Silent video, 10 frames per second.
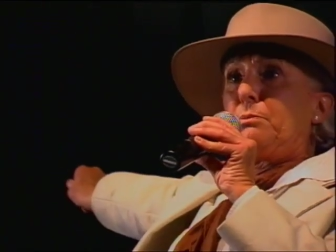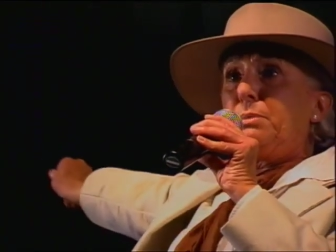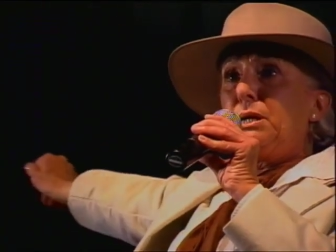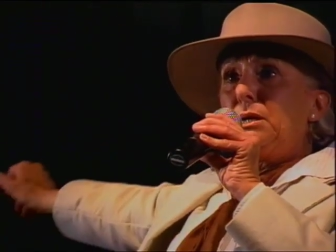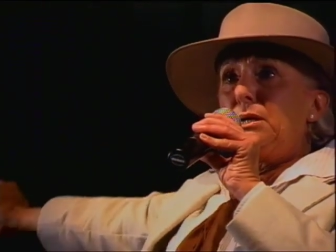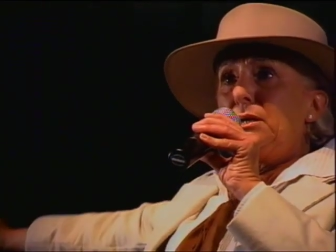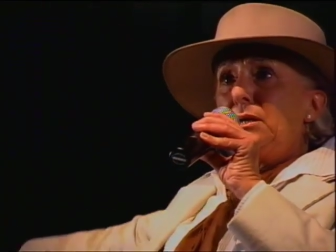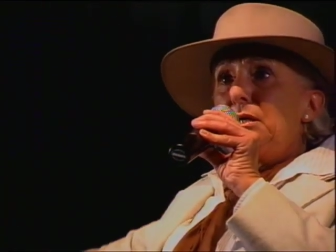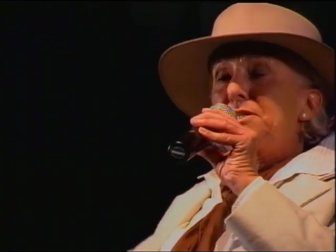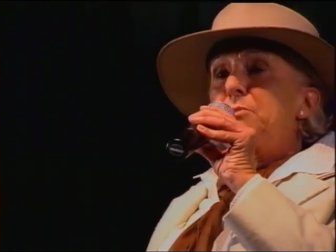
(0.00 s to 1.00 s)
whip
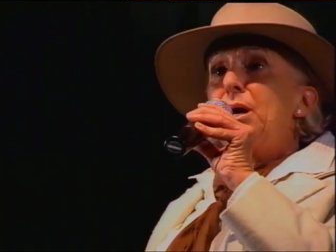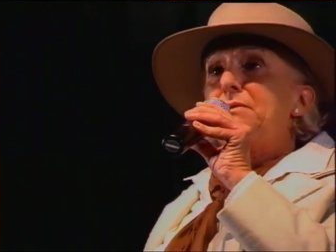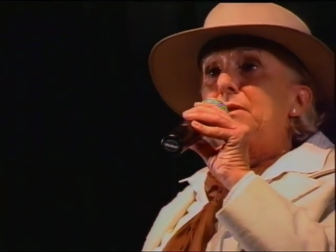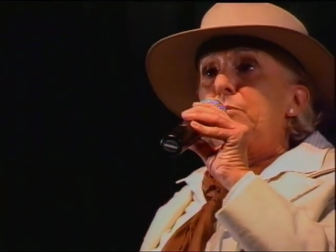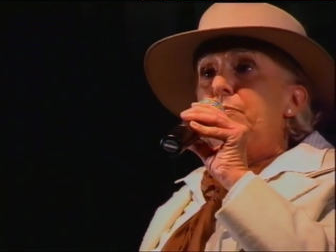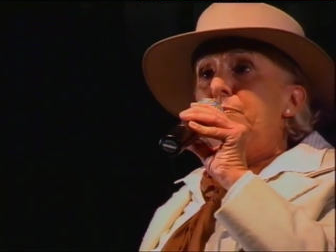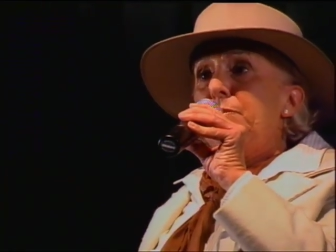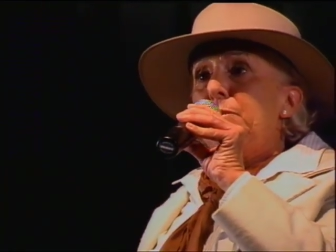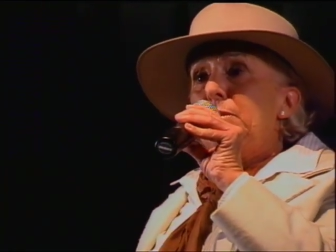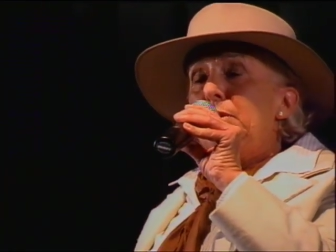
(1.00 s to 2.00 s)
as he met them,
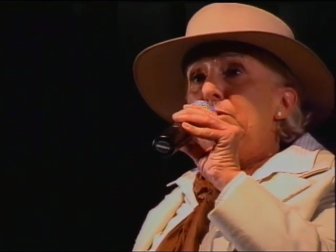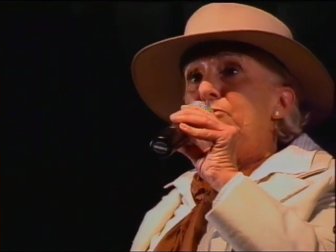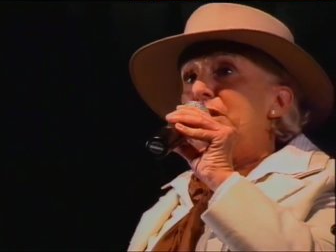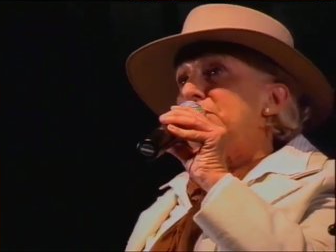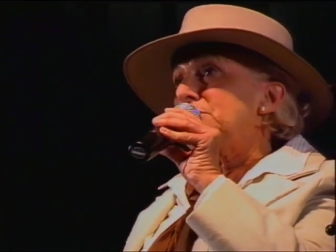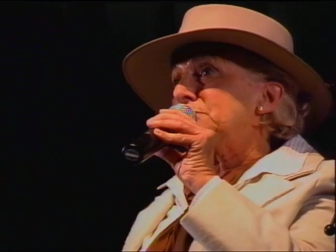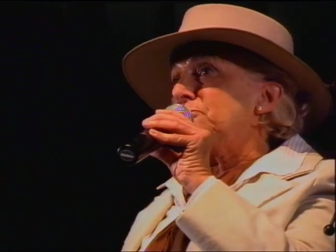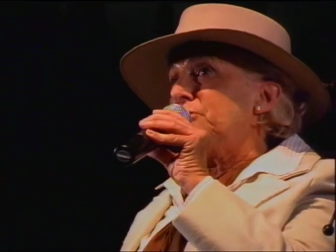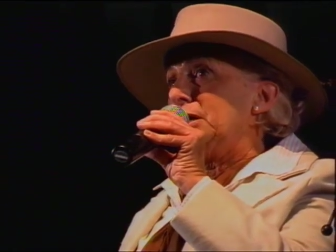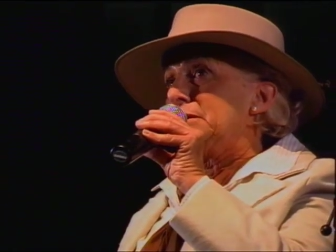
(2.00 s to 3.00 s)
face
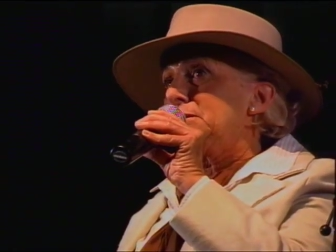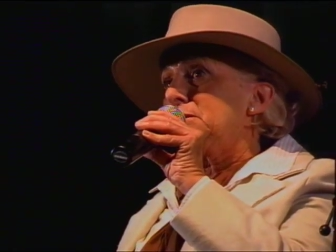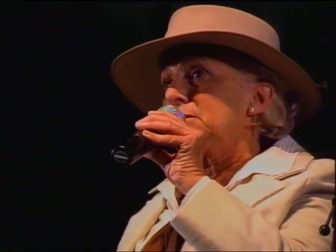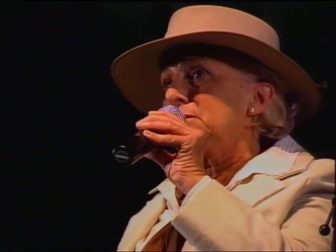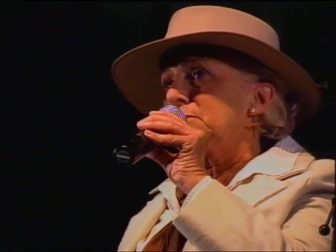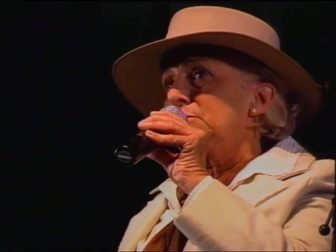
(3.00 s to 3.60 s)
to face.